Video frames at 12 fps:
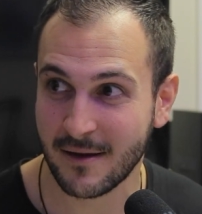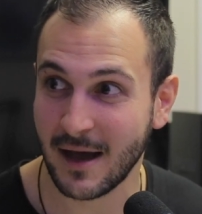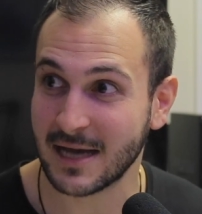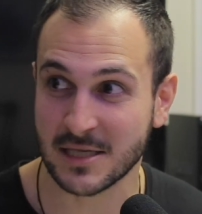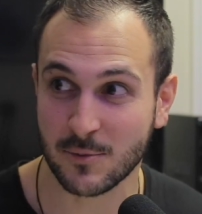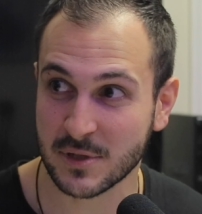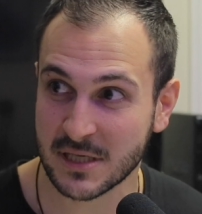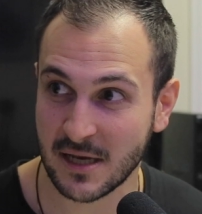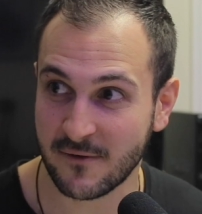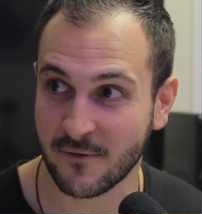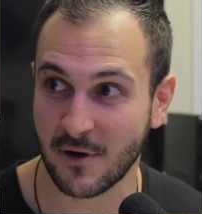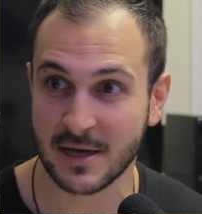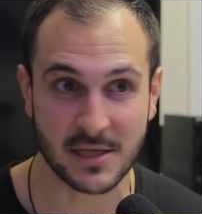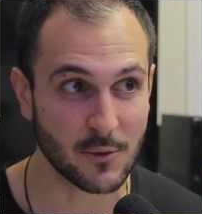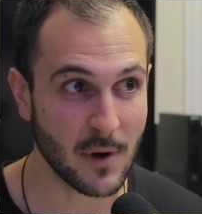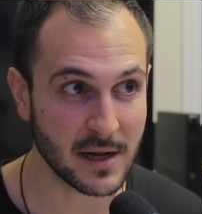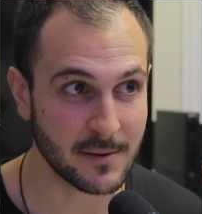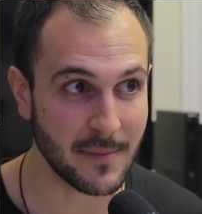as the receiver, as the
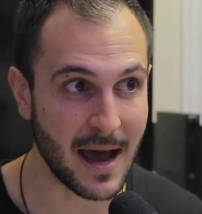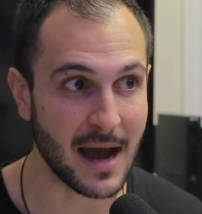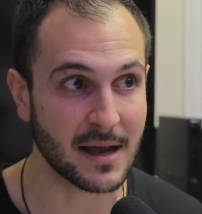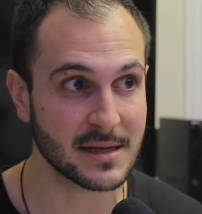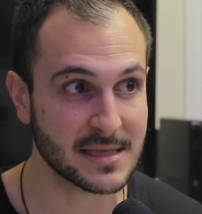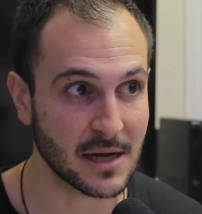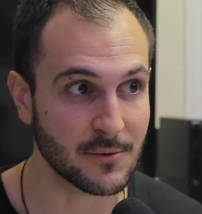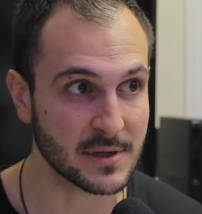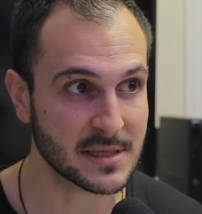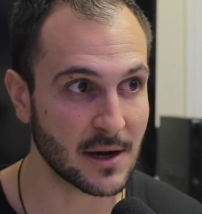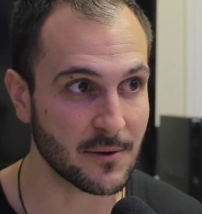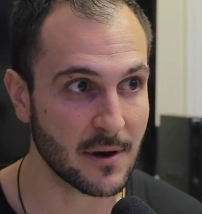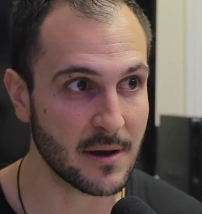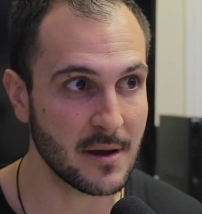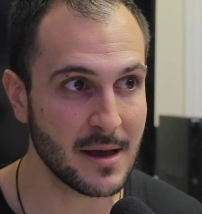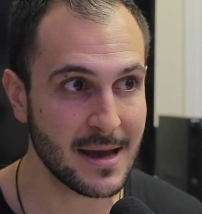running back, et cetera, et cetera.